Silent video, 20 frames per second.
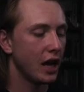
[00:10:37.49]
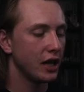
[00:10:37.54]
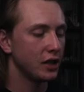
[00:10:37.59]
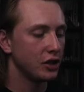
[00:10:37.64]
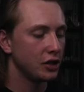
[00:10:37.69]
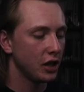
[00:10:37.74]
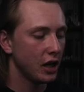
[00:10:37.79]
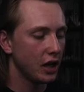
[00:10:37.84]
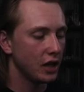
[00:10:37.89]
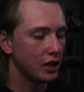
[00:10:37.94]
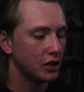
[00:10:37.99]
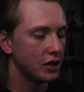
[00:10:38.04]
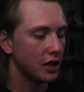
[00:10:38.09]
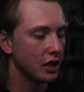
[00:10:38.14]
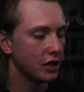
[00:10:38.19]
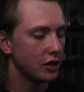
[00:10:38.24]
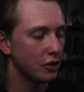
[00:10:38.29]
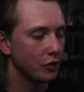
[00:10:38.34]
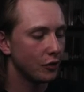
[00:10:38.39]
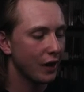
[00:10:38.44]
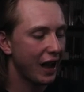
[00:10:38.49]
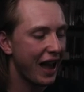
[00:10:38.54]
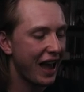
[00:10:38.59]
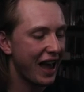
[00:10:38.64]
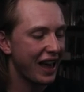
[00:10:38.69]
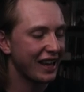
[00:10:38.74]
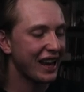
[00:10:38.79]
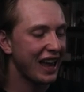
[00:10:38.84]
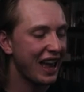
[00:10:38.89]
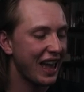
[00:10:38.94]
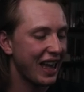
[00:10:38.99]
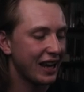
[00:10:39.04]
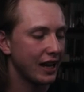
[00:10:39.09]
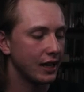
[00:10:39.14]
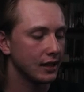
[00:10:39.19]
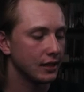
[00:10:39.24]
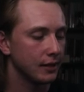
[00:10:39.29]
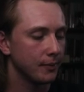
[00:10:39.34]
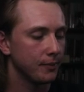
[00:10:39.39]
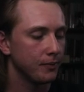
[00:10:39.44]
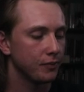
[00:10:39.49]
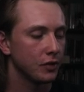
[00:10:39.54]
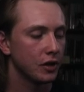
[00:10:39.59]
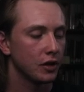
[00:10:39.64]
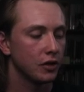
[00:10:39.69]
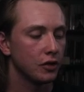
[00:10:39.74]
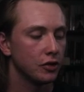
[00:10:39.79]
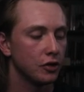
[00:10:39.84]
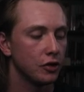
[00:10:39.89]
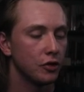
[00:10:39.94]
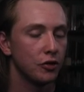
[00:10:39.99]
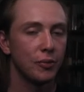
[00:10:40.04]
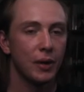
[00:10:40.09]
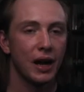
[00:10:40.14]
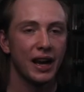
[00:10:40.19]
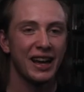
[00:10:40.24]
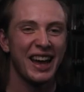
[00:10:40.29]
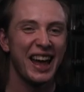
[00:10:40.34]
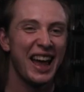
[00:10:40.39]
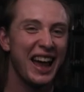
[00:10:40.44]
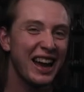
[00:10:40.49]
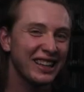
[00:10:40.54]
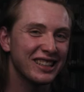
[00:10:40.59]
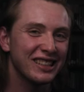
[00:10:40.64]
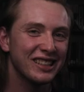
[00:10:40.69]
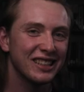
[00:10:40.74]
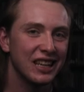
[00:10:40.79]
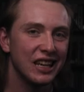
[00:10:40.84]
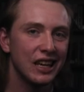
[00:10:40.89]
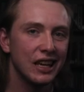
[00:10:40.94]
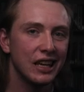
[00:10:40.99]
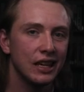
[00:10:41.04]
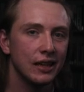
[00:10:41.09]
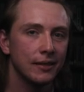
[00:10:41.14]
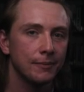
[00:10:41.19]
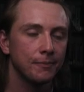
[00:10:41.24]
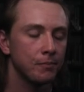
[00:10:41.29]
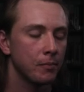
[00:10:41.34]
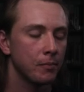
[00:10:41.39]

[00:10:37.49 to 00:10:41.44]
I changed it to add edit to my X key